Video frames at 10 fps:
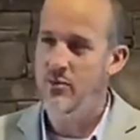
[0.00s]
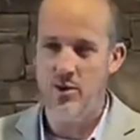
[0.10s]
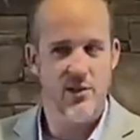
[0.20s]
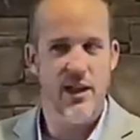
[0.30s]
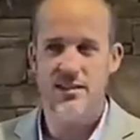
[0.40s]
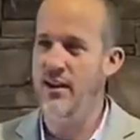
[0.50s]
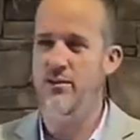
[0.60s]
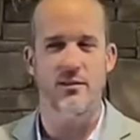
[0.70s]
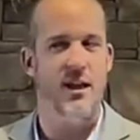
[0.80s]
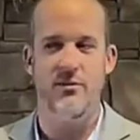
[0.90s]
There's days I
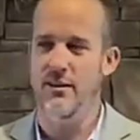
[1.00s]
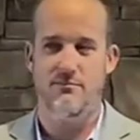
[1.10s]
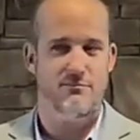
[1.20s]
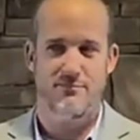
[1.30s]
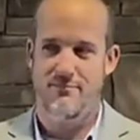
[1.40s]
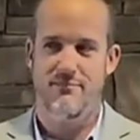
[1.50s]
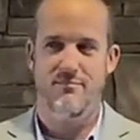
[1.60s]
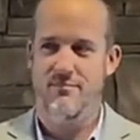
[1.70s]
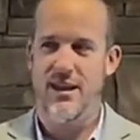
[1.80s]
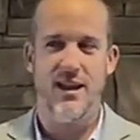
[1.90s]
don't love it,
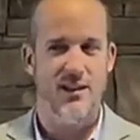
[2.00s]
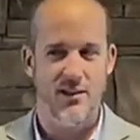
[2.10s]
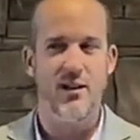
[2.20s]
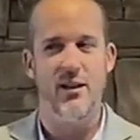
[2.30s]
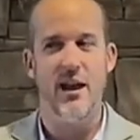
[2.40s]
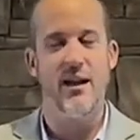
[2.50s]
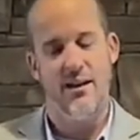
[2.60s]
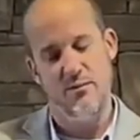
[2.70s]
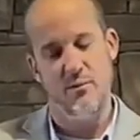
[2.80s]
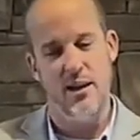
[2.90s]
like, you know, like,
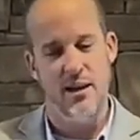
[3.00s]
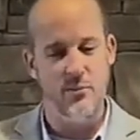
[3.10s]
really?